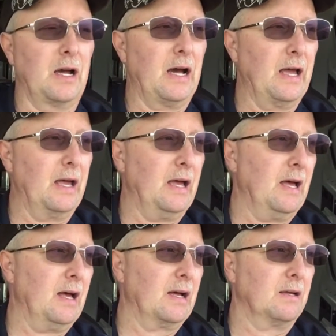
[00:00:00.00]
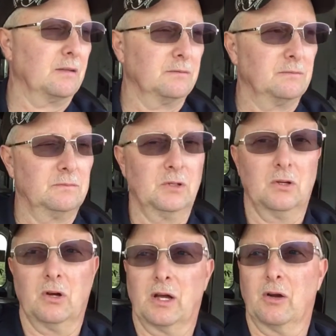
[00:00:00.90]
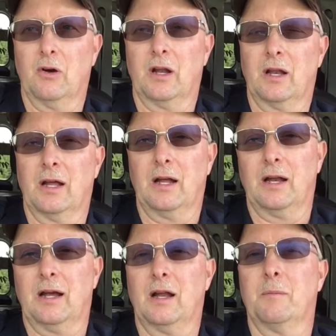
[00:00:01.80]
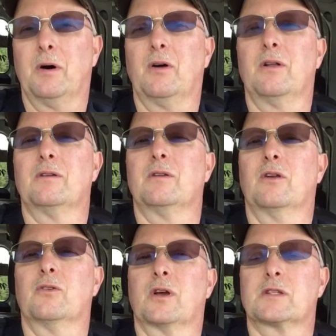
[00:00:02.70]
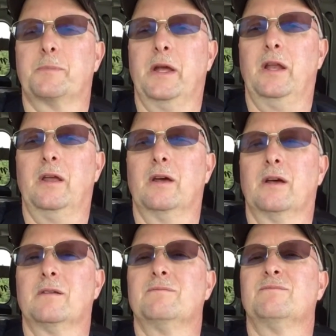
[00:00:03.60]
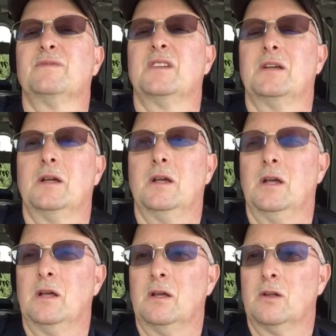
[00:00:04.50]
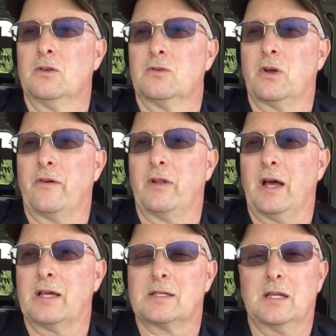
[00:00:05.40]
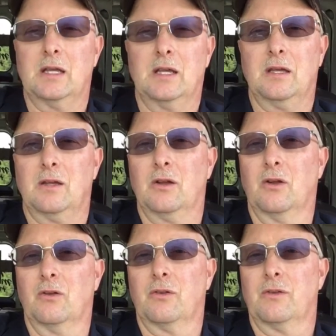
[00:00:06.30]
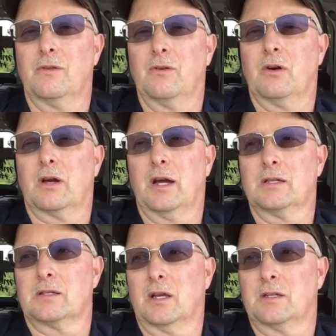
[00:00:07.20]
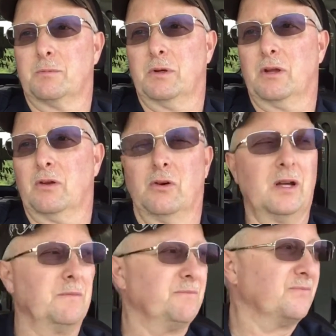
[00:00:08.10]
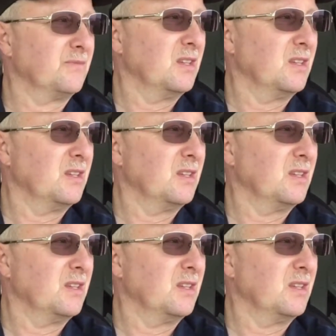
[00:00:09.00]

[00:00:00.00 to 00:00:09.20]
Kayak. I can go on and on about it. Expedia, Travelocity. There are all kinds of sites. But you know what?